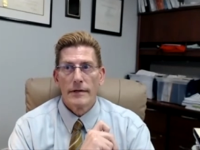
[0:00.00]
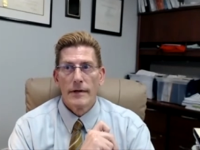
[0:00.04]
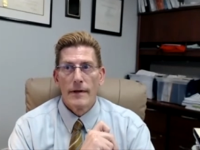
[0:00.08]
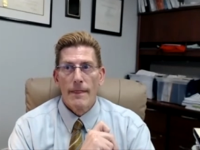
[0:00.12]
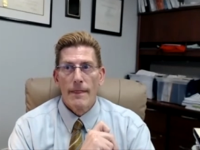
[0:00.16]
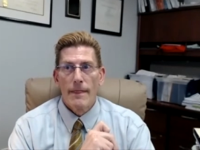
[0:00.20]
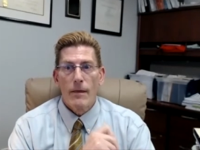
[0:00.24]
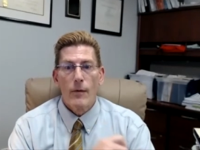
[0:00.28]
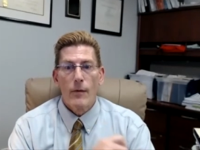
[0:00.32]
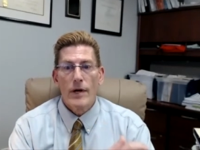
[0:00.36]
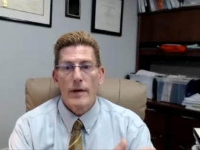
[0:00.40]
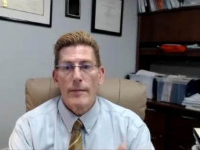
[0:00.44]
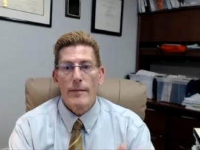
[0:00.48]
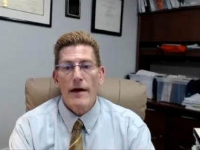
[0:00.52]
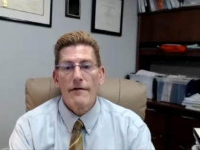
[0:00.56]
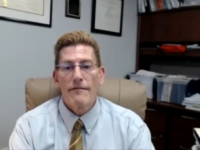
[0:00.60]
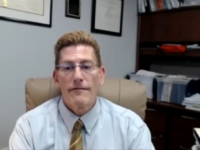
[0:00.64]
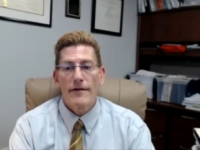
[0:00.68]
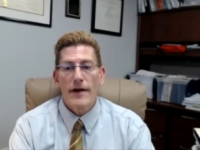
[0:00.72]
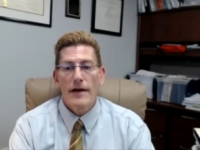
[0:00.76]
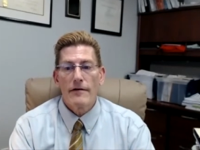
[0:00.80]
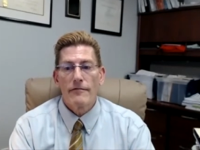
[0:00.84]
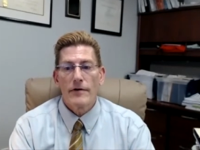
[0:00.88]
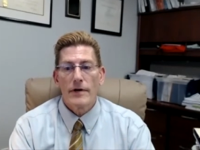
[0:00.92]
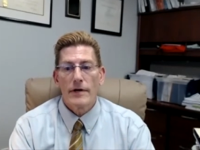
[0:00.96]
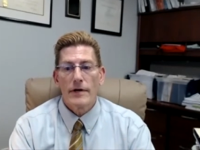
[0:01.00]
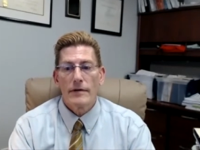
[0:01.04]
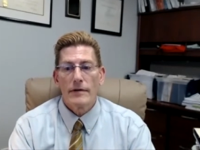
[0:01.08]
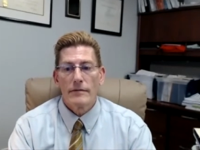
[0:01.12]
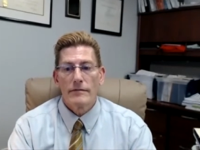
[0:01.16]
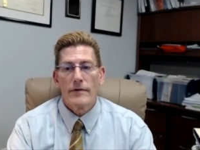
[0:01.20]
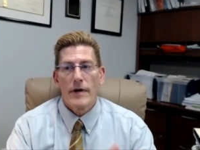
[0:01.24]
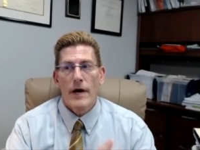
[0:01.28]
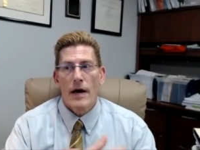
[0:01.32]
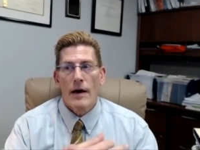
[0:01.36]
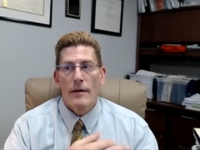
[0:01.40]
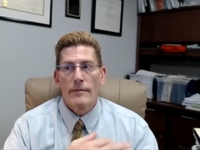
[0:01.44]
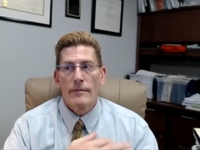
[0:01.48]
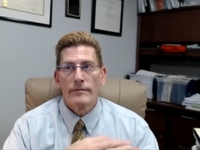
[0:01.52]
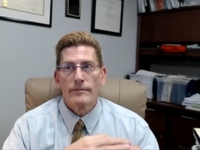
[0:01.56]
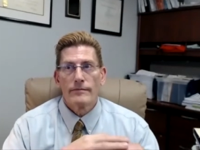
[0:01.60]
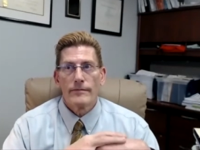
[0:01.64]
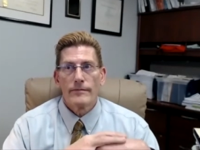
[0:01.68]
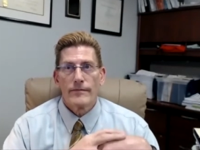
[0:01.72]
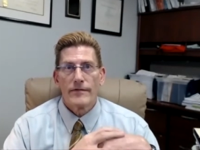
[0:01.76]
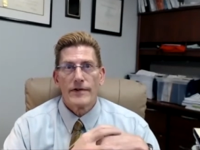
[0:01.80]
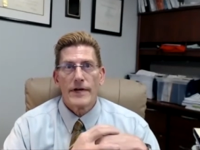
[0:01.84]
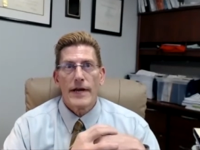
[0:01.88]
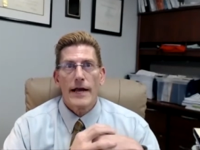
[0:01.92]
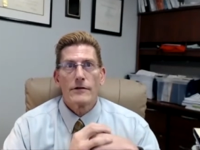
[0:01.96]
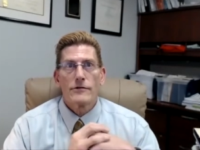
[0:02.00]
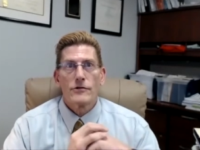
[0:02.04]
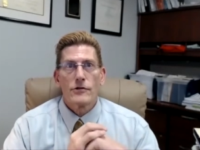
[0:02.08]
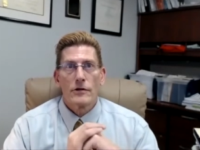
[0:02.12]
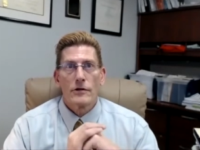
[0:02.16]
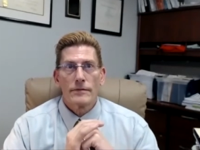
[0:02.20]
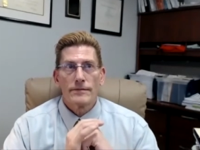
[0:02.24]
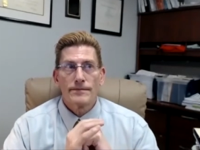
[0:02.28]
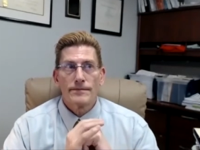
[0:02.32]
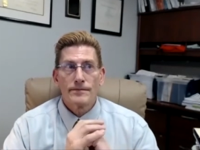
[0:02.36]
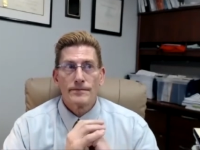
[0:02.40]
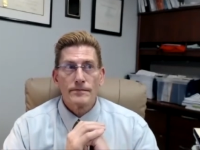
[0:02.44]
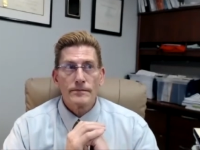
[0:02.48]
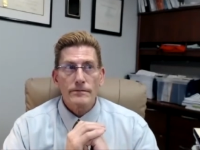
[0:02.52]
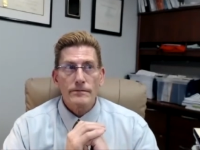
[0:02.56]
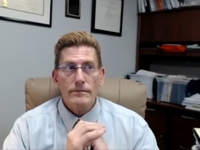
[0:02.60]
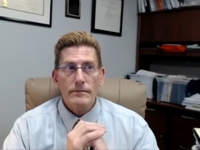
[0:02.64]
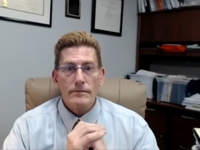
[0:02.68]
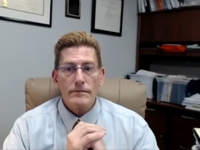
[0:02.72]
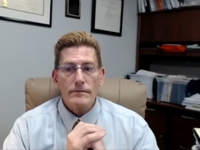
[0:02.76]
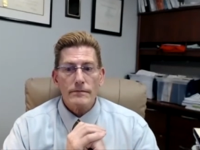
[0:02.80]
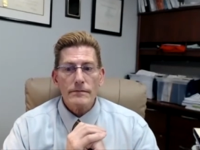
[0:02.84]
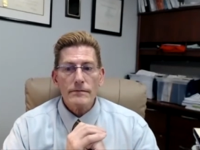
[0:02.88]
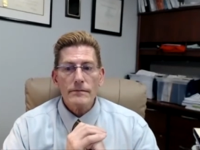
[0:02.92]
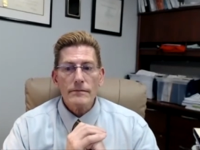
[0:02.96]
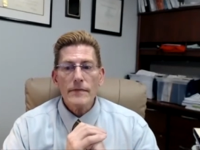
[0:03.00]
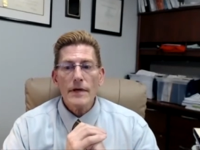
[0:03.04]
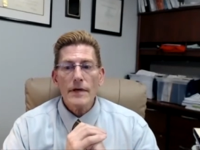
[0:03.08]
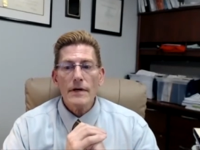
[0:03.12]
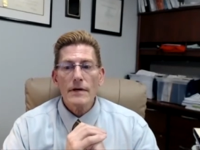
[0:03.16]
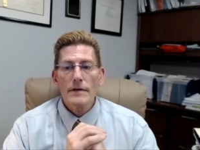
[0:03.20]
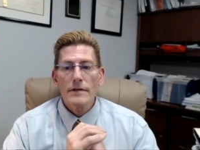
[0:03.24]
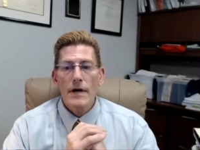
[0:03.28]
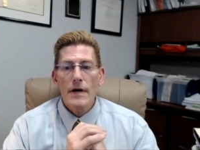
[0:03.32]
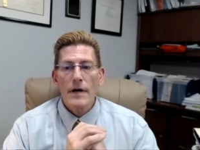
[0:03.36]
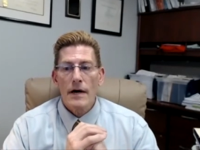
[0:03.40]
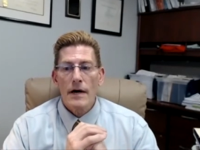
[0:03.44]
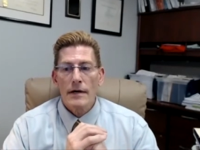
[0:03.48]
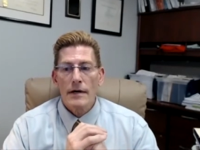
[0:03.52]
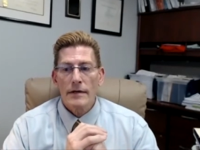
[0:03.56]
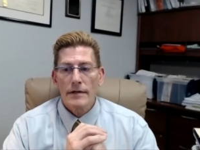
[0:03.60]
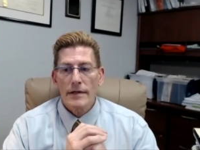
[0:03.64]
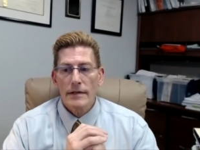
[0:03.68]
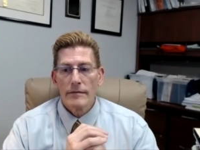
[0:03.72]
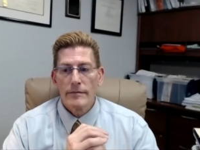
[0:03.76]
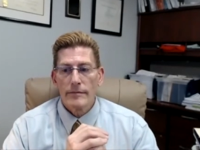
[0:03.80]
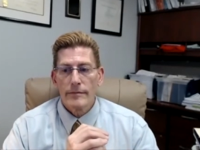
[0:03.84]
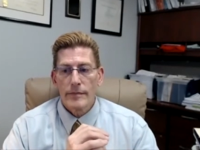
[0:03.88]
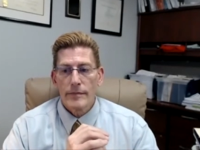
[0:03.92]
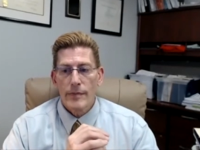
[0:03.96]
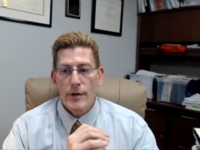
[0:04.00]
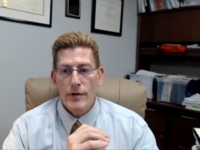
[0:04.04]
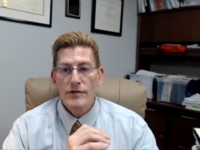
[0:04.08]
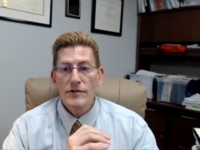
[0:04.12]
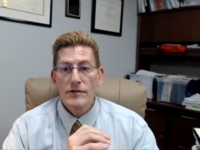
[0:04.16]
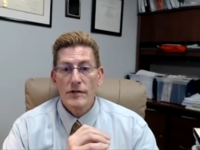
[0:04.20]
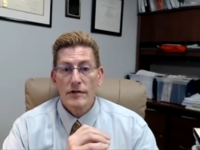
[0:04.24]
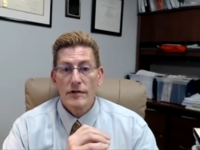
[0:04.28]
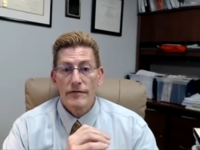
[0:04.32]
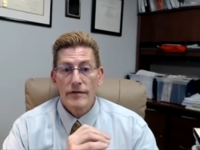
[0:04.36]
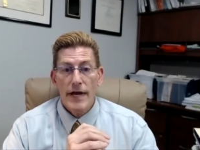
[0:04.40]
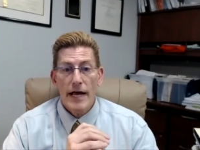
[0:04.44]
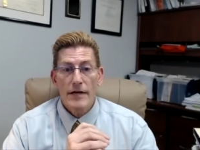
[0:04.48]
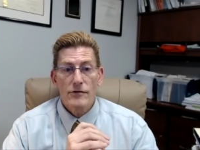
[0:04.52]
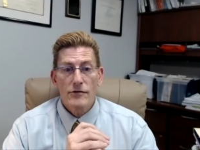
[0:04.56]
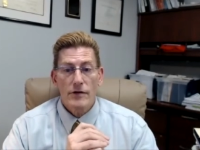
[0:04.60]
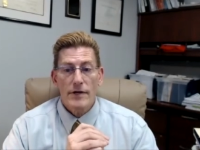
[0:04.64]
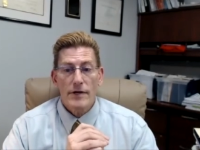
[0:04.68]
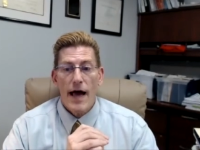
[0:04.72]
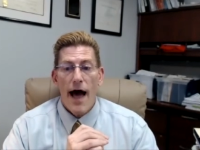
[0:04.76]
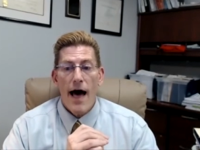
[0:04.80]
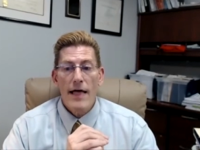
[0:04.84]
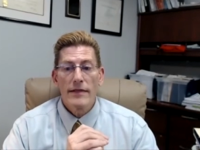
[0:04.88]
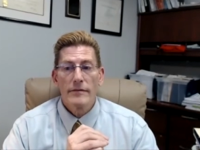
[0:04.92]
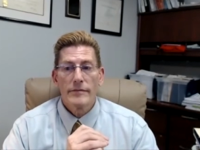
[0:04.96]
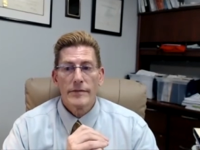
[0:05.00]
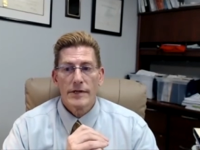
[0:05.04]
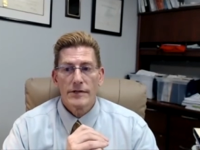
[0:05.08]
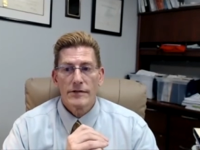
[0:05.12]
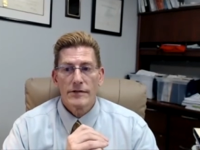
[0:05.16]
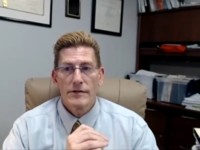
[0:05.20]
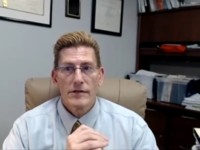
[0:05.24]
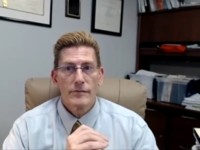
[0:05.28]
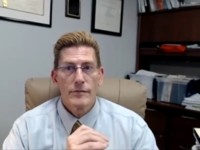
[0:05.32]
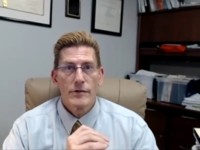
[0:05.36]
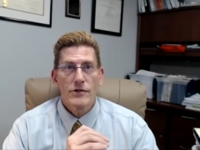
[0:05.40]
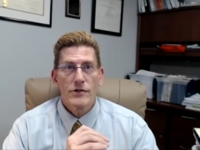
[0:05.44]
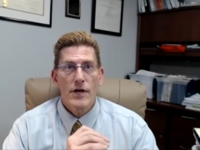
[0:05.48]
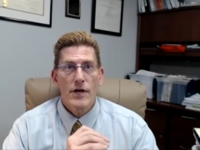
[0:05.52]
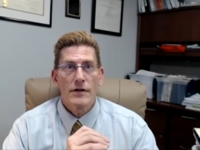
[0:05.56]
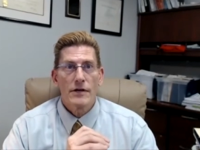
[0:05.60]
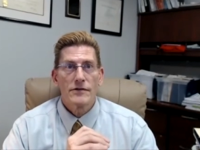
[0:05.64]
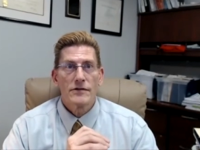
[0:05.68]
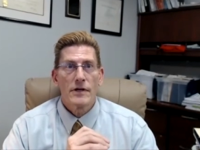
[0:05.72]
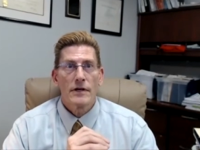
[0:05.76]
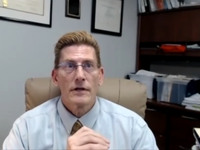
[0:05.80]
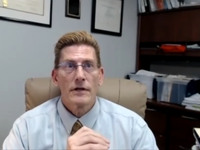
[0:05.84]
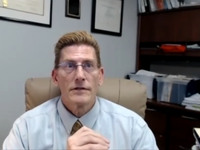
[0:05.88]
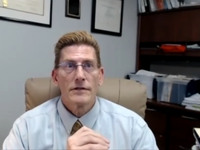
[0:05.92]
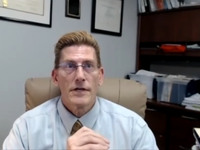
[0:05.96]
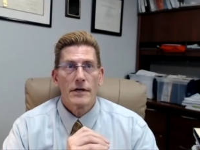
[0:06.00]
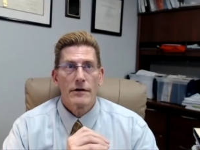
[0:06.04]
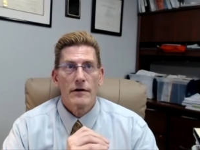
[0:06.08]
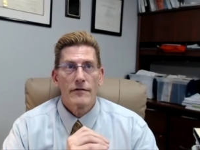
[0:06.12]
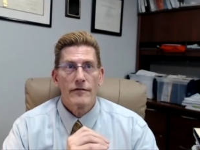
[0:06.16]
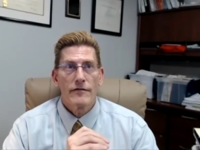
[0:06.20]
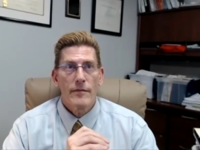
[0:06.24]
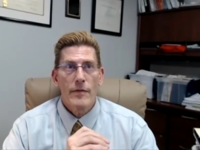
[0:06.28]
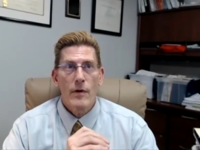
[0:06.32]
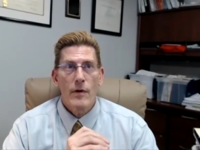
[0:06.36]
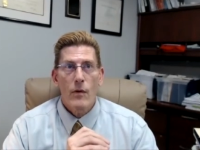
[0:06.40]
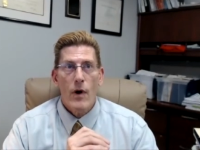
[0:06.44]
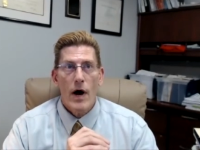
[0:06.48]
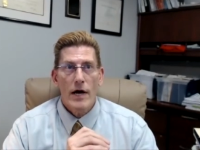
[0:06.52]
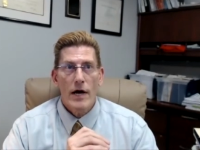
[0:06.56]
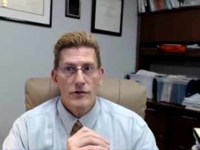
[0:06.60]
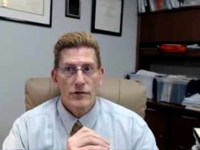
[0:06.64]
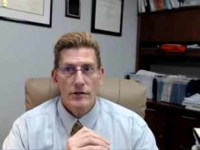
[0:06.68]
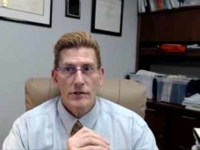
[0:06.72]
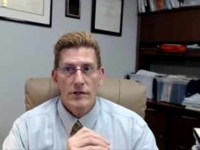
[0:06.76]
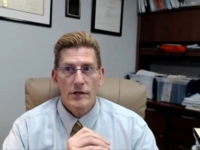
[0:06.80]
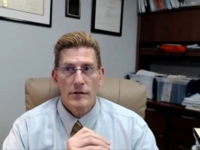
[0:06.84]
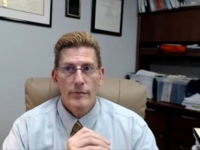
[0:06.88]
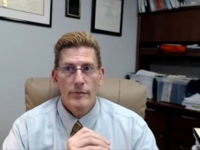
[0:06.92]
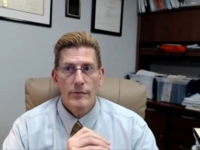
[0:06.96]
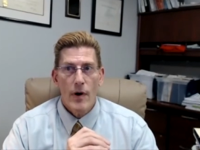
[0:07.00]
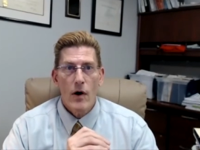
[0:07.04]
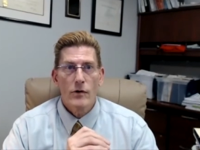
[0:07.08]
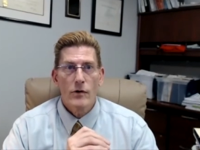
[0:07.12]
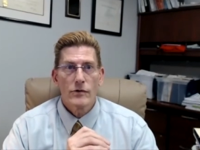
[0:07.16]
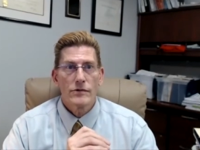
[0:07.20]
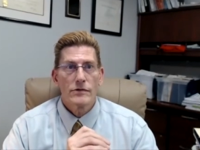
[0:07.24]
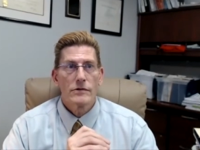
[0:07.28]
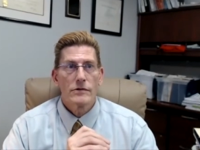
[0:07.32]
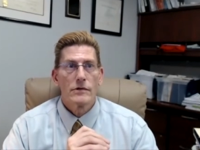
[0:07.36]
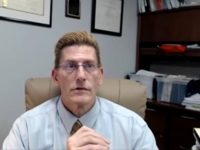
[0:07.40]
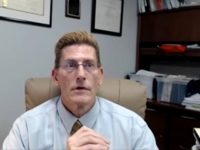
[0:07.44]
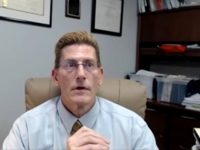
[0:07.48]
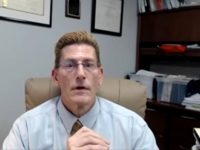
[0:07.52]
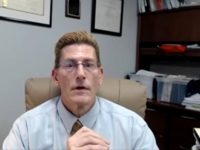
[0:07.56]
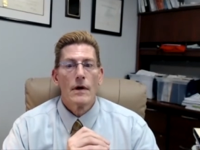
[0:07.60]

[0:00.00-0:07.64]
one of my favorite um, financial, uh, personal financial columnists is Michelle Singletary from the Washington Post.